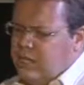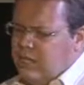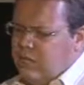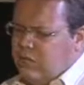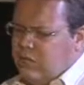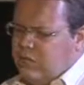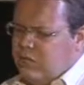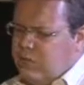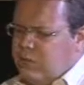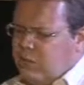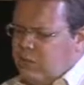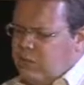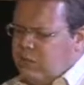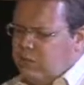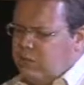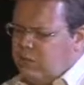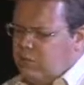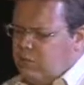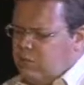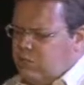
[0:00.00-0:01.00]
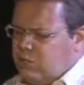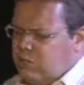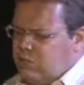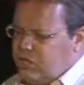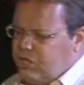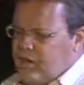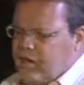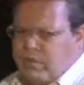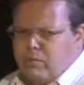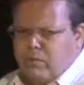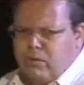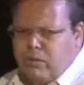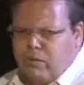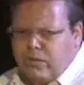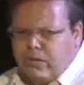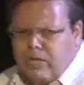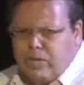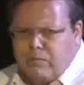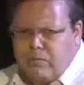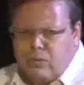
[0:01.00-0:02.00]
A lot of publishers also see
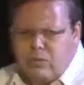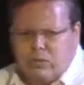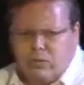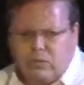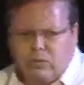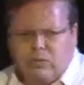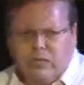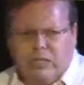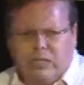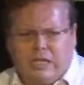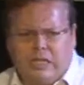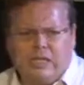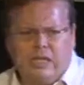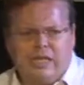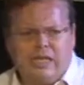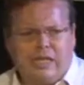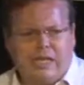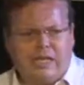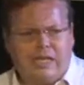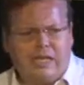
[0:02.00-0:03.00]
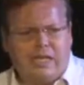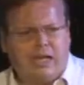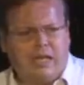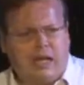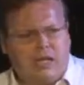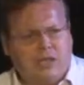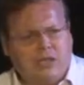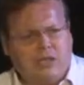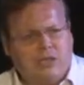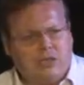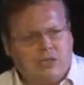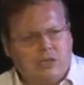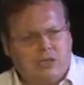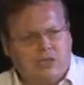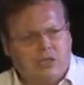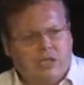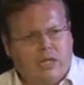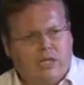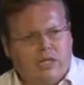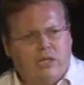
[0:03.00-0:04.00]
Apple and Amazon taking cuts
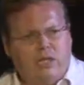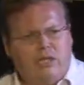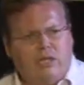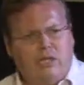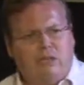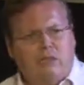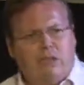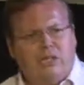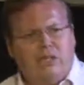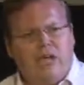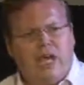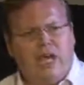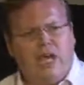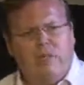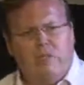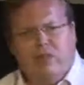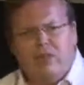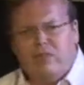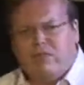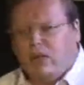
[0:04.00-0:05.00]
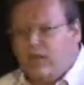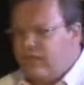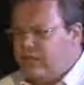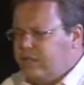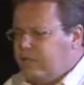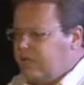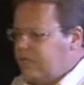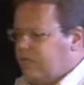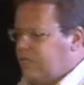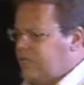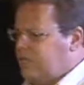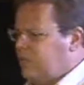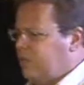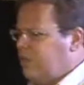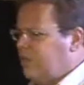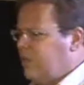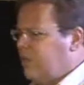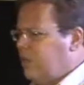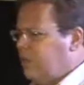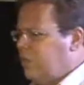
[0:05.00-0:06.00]
and see them as an enemy rather than as a
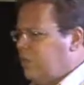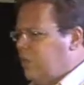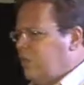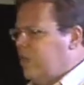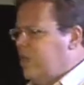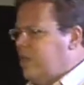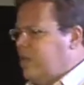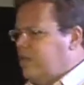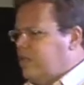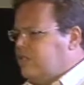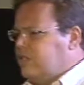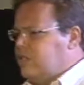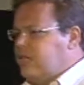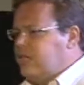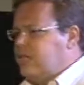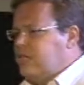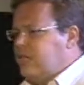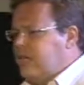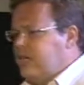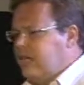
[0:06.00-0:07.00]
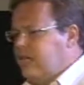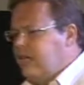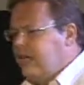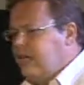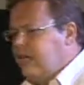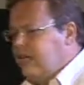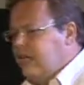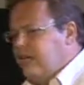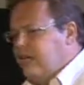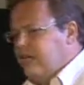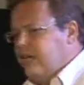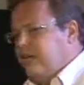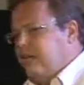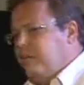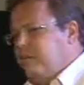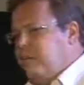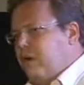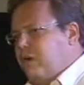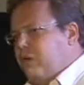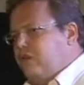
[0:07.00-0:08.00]
friend, where we're actually telling
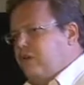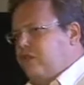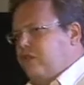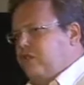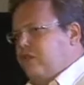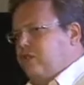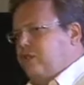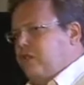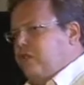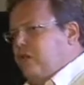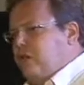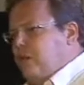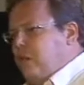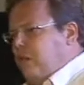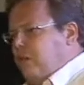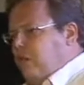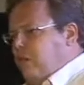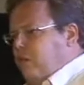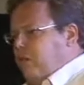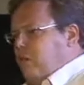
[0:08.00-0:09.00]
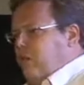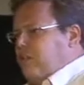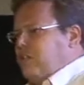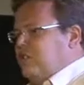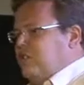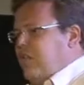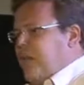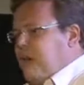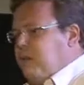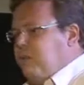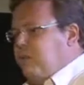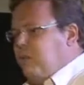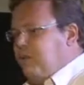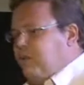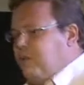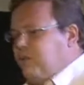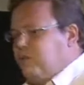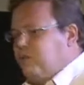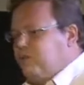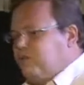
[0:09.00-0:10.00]
the publishers, well, actually, Apple
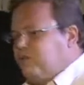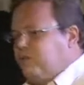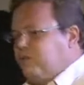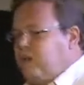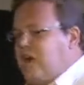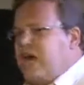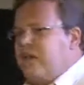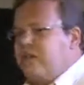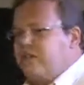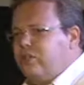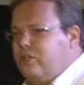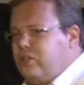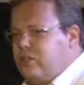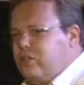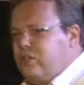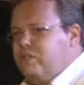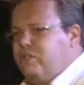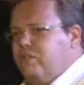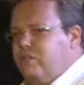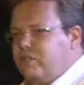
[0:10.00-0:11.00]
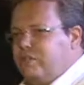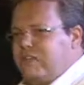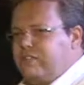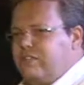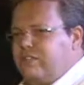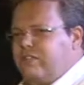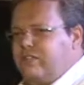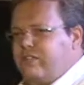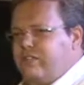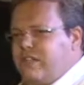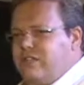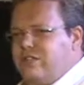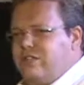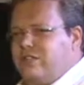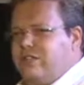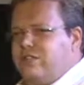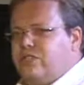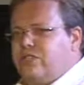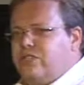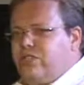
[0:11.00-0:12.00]
and Amazon are your best
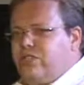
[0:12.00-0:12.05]
friends.